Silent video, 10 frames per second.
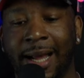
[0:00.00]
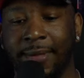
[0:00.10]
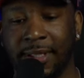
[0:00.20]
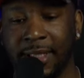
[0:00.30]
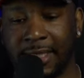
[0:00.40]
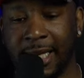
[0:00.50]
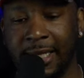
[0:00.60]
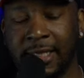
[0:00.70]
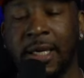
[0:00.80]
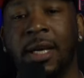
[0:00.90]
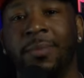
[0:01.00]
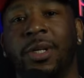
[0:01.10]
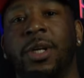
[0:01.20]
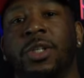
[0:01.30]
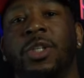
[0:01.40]
the opposite sex
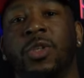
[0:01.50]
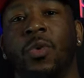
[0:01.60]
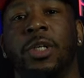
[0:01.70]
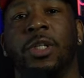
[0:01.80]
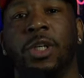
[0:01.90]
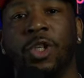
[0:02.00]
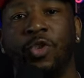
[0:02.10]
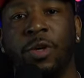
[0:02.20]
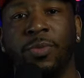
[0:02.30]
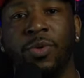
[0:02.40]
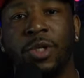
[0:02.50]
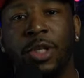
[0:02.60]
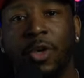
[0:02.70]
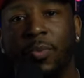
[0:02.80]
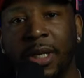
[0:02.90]
because it's going to contribute
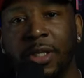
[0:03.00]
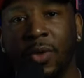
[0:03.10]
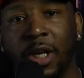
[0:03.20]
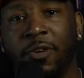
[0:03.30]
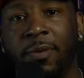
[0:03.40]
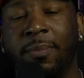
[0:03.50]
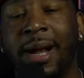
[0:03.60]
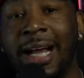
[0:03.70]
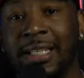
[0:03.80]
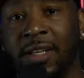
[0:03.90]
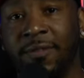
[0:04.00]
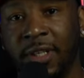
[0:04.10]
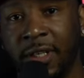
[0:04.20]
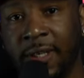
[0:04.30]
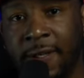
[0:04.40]
to your mental health
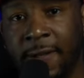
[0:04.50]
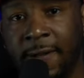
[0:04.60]
positively.